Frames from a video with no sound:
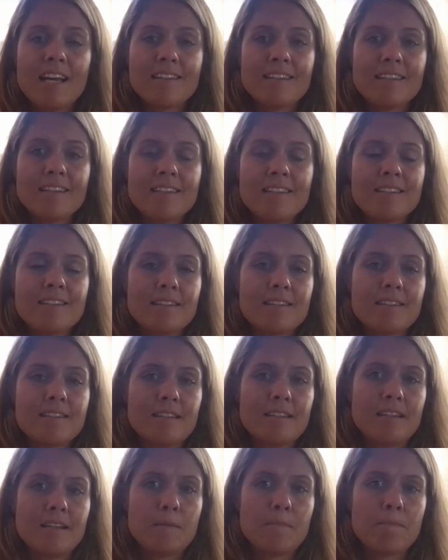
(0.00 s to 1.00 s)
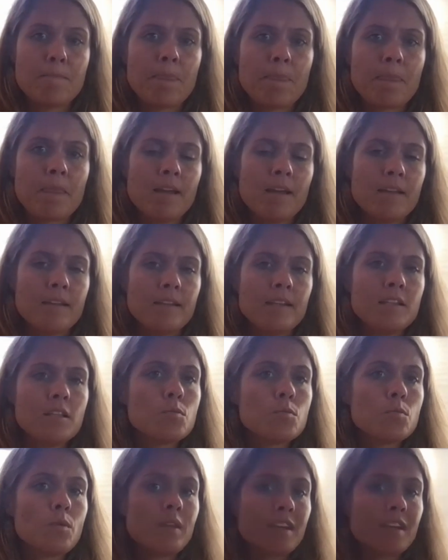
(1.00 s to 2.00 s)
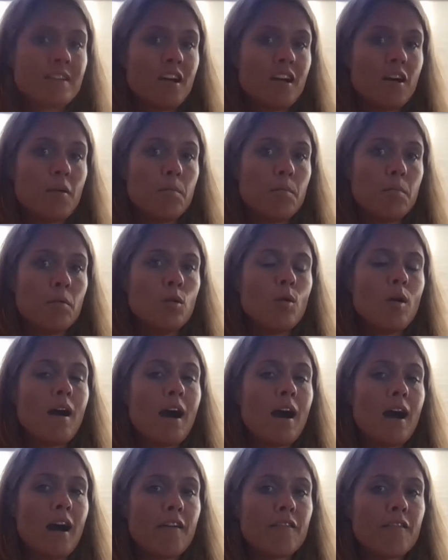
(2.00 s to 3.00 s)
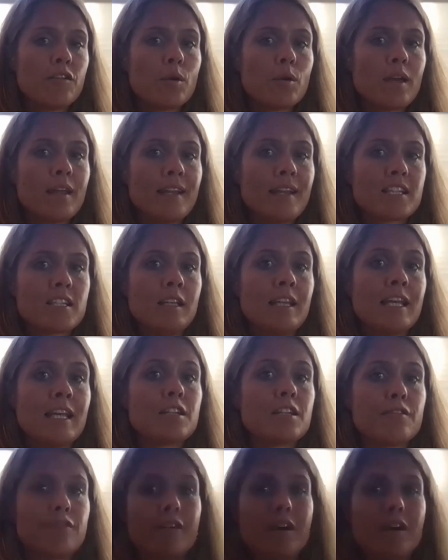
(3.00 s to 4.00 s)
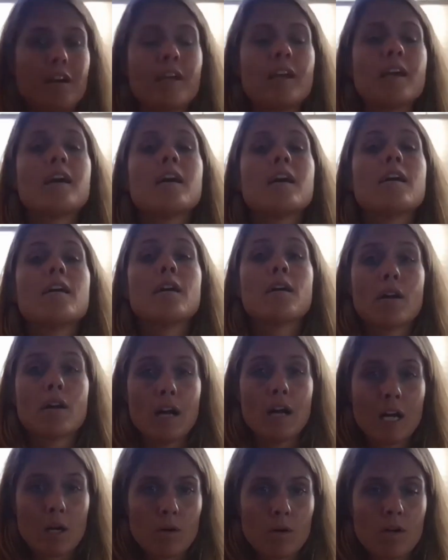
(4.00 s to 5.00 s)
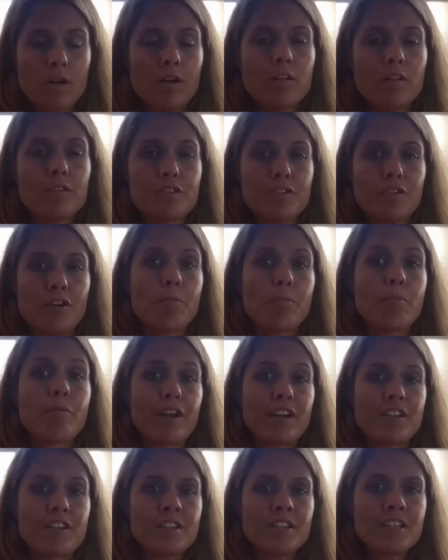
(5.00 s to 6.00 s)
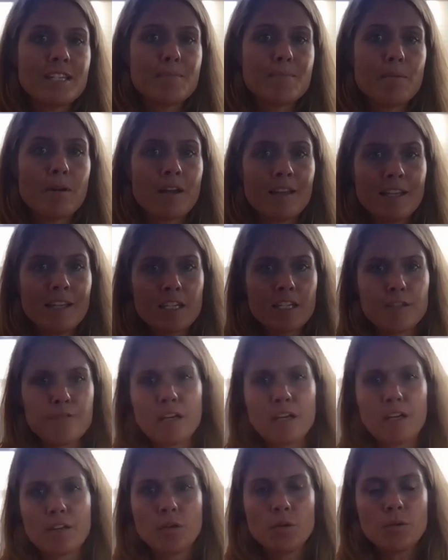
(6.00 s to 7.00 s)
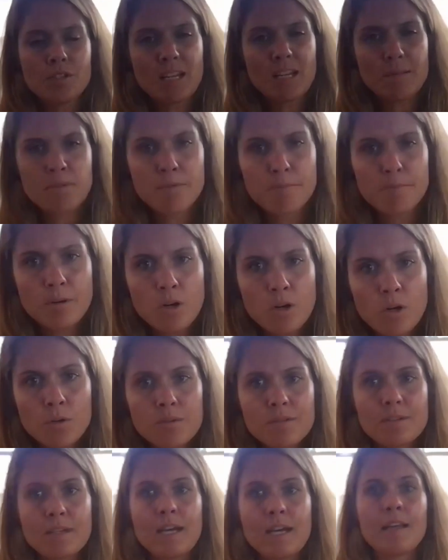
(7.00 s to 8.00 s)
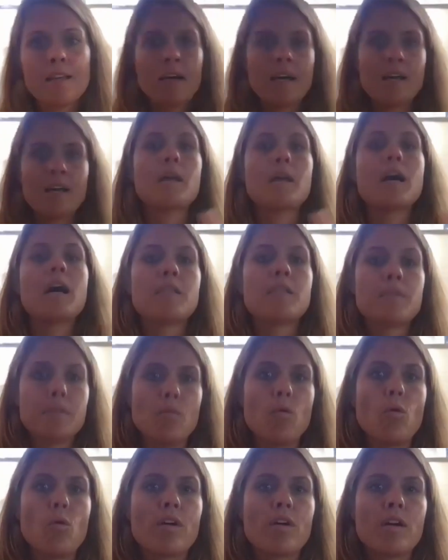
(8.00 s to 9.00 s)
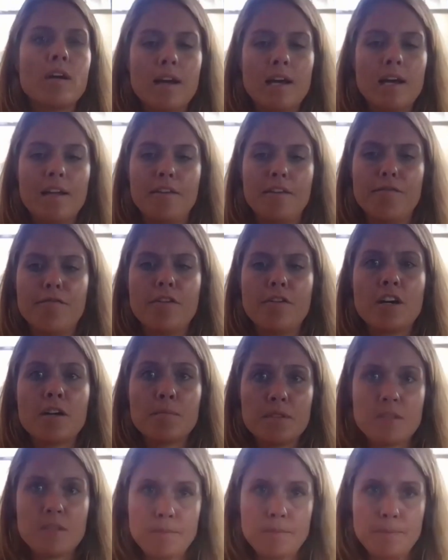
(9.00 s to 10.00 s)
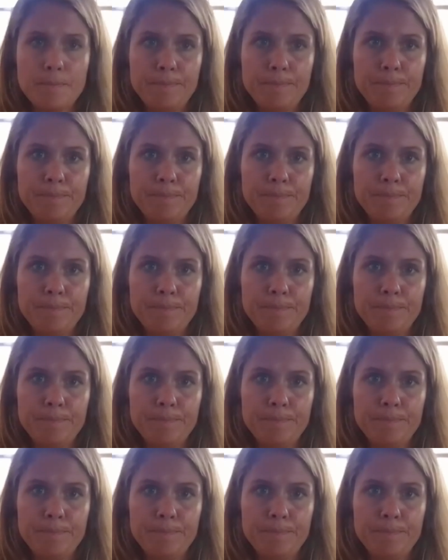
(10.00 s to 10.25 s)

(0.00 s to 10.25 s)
this is one example of how you can actually electrify aquaculture operations by electrifying those type of boats and more at the farms.